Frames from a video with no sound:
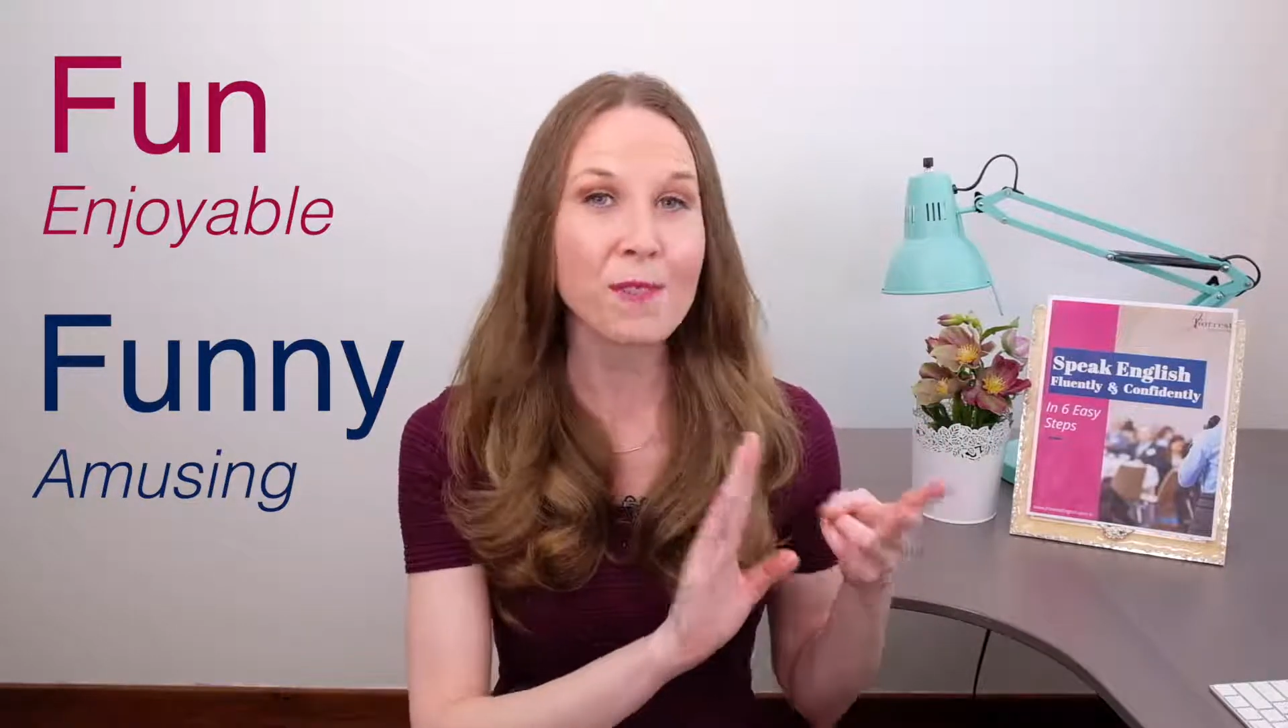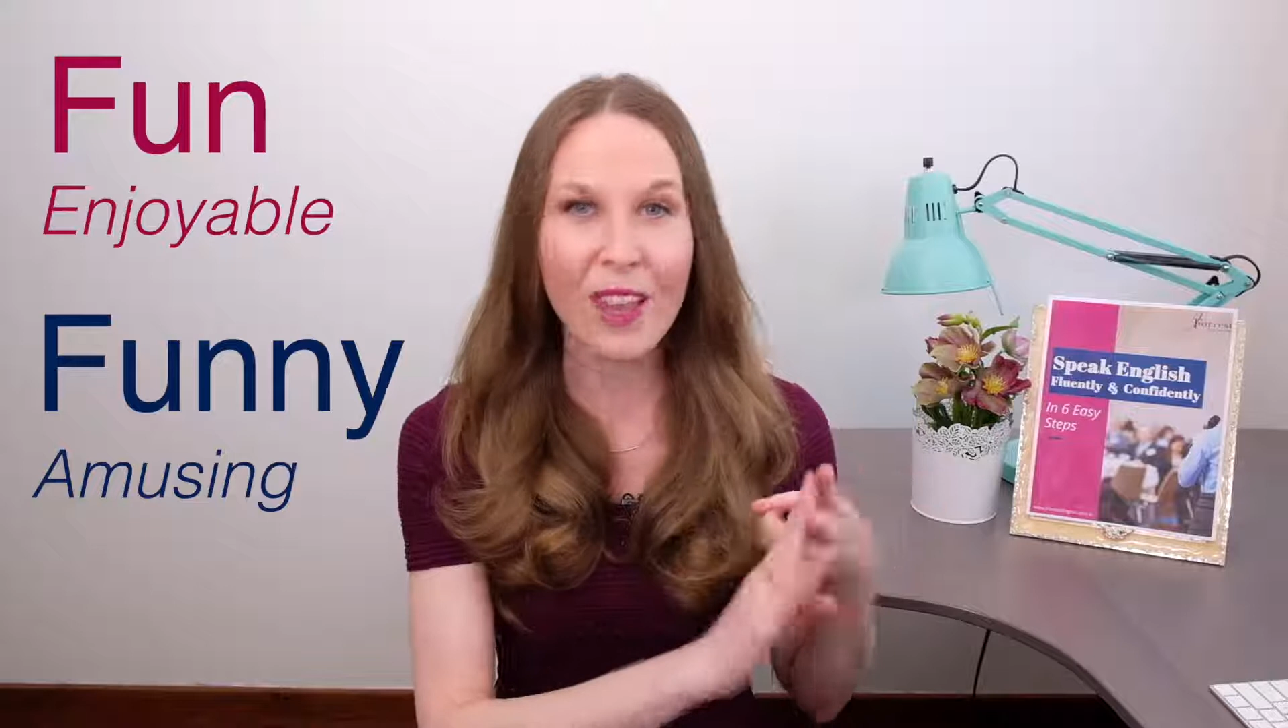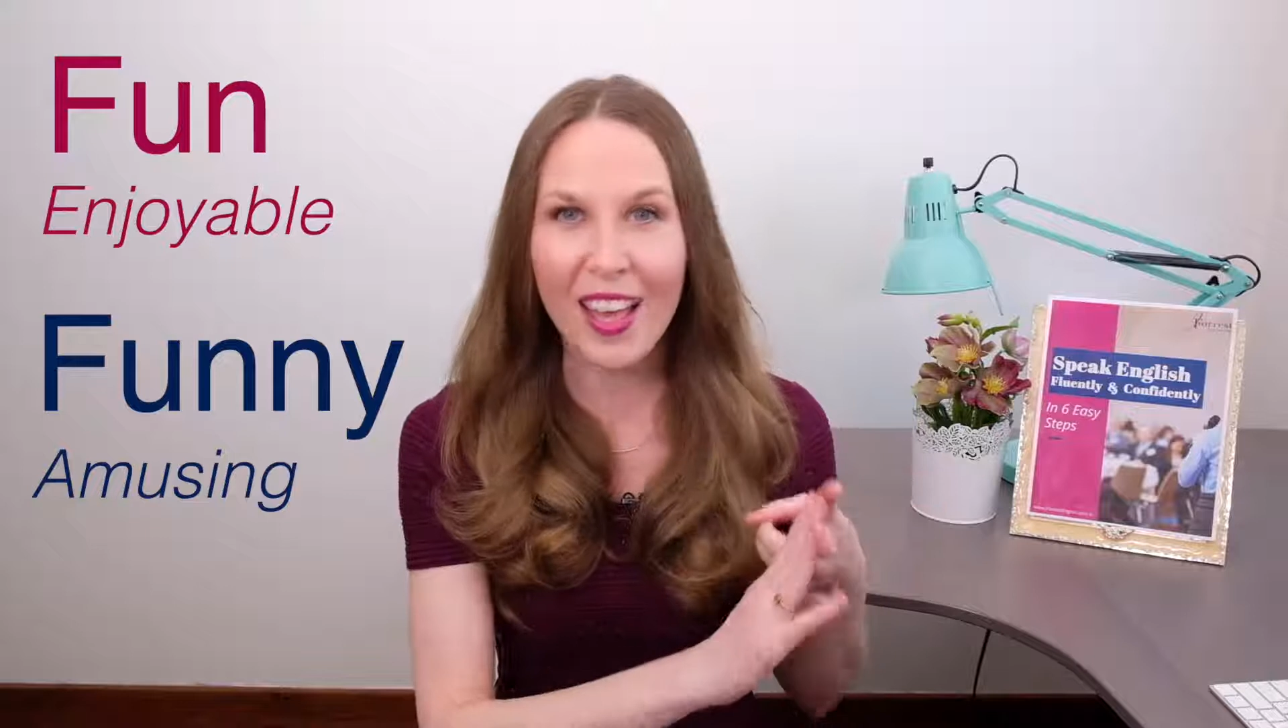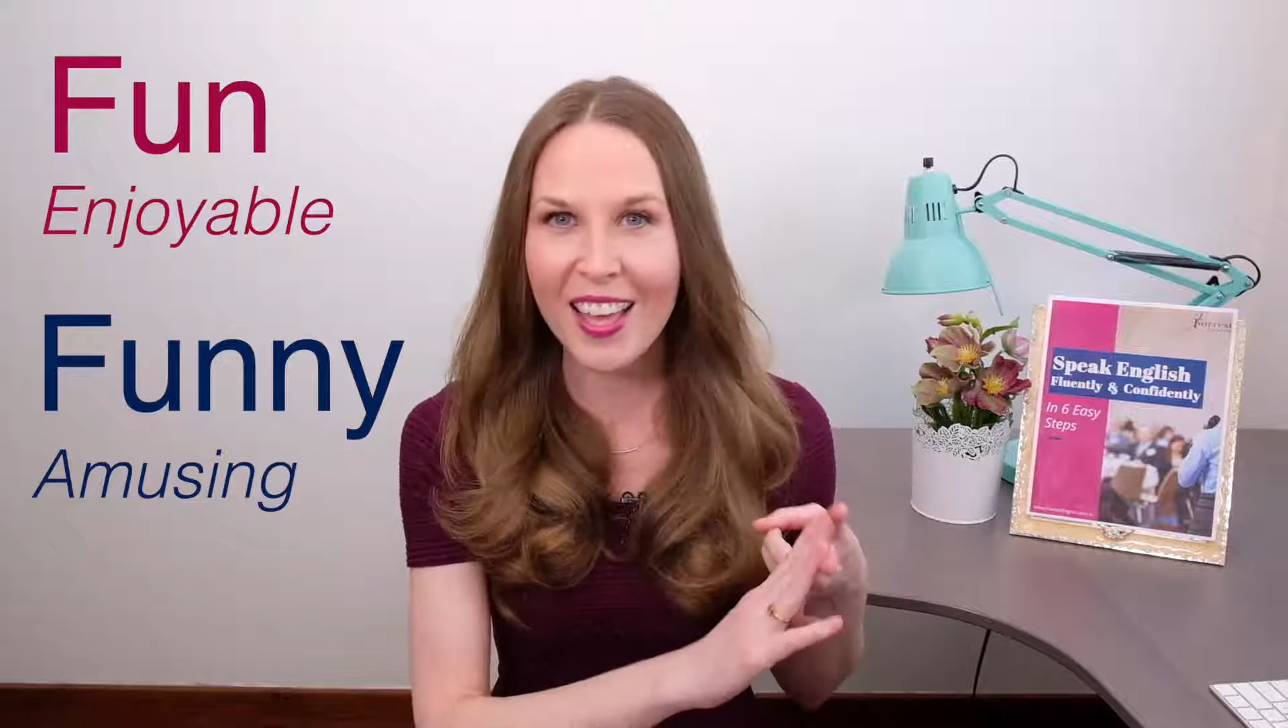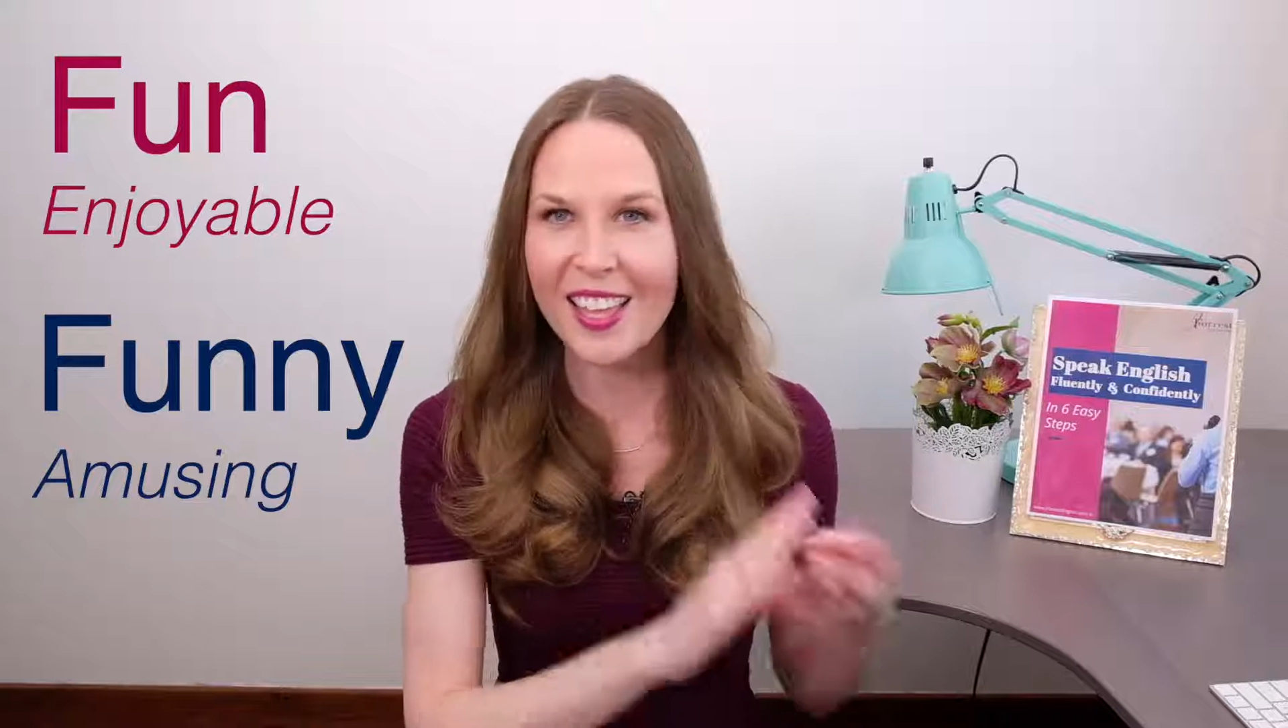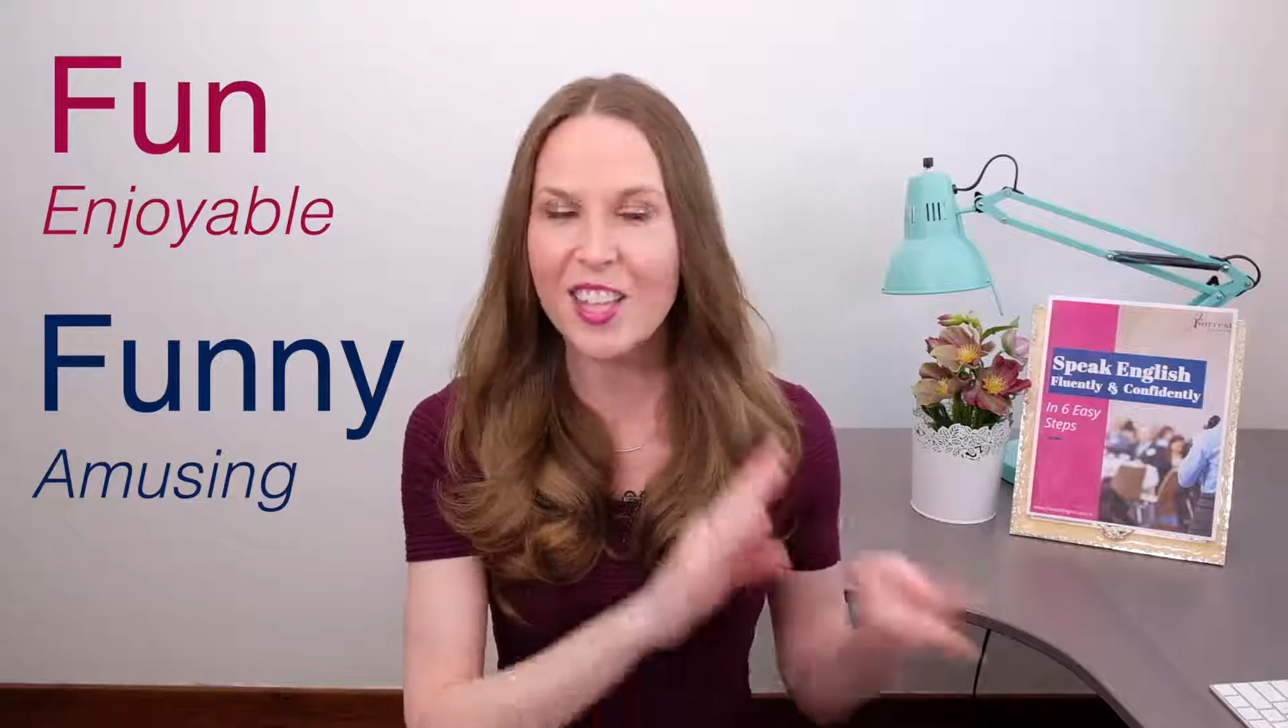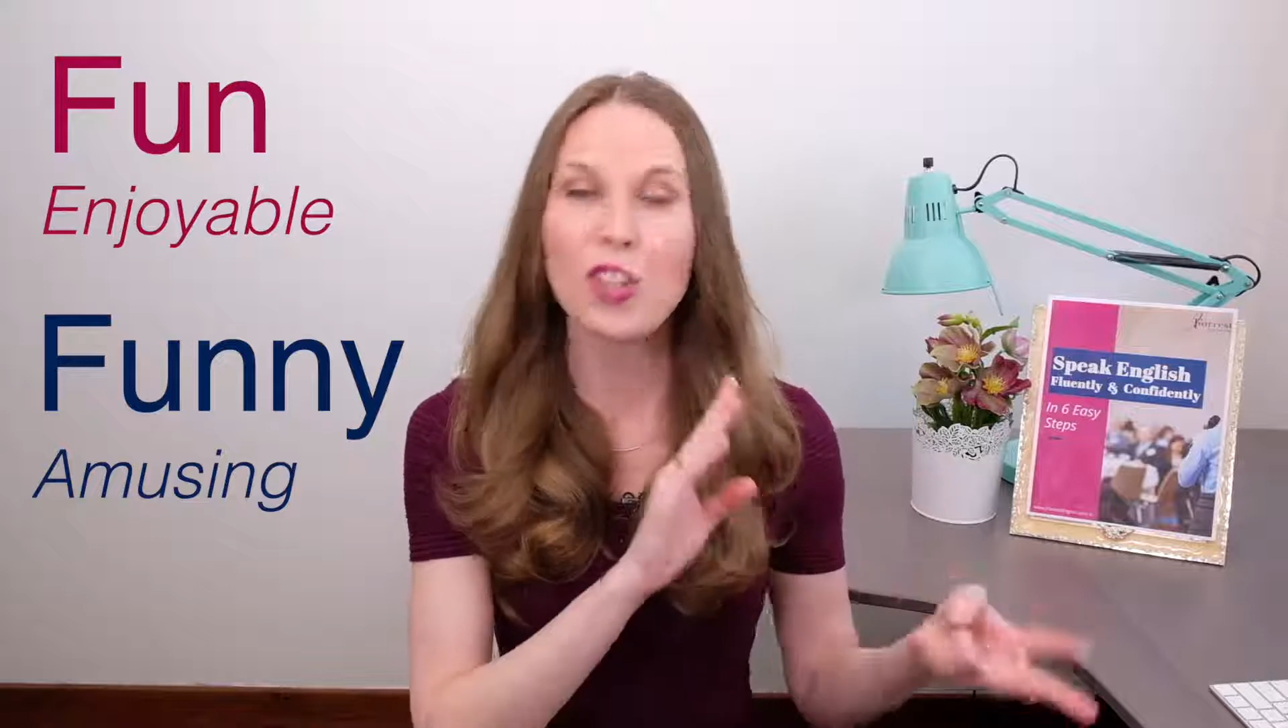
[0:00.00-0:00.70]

fun.